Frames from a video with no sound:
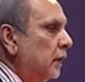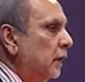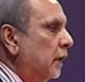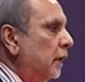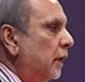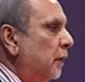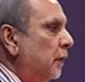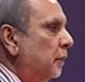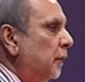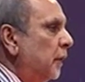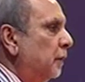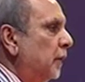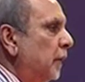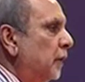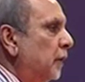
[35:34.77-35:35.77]
and
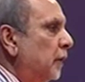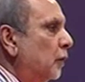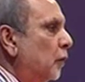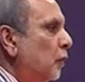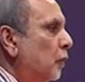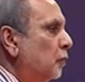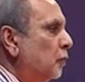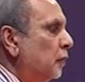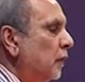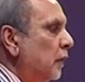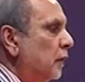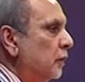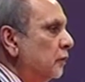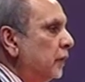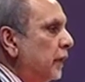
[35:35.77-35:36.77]
making room
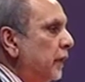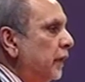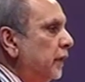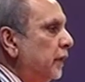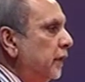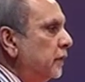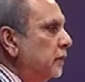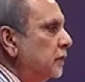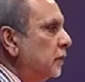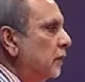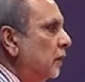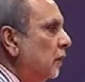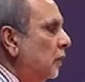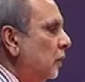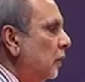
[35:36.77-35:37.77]
for Indians
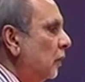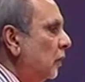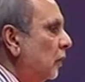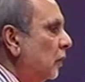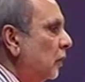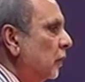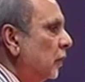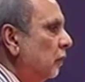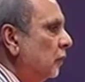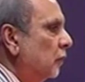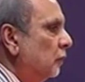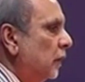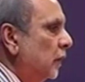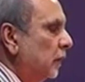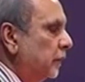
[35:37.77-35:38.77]
all around
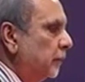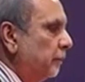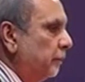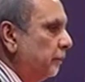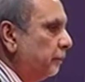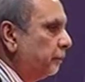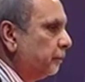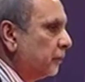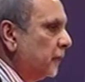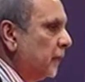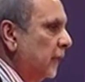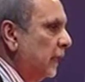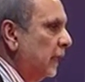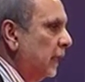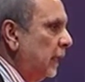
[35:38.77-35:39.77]

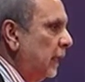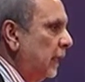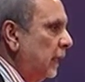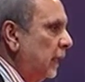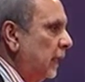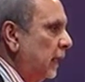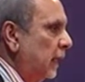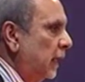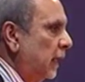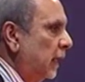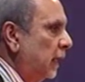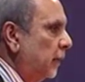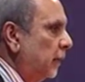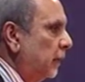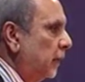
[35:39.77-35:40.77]
the
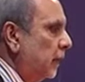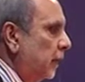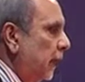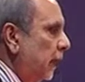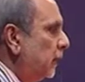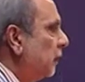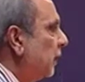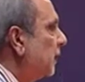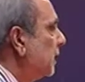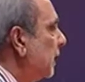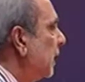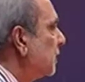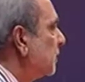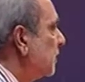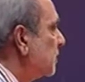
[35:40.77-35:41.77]
world. A great deal
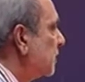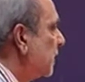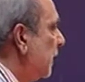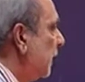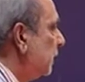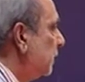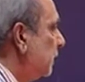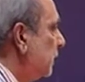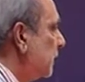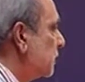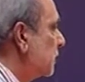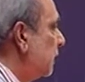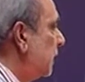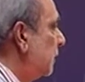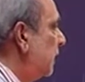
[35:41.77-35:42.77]
has been said
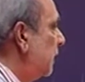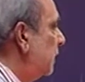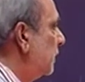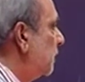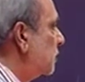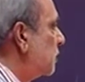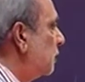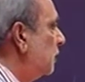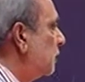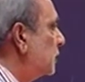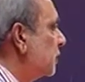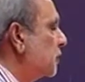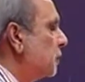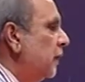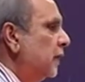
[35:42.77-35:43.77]
yesterday by the
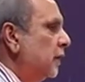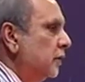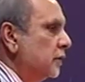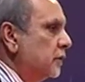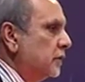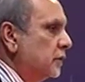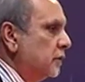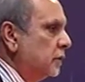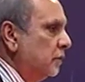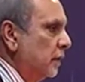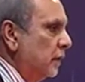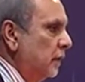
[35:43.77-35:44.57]
distinguished speakers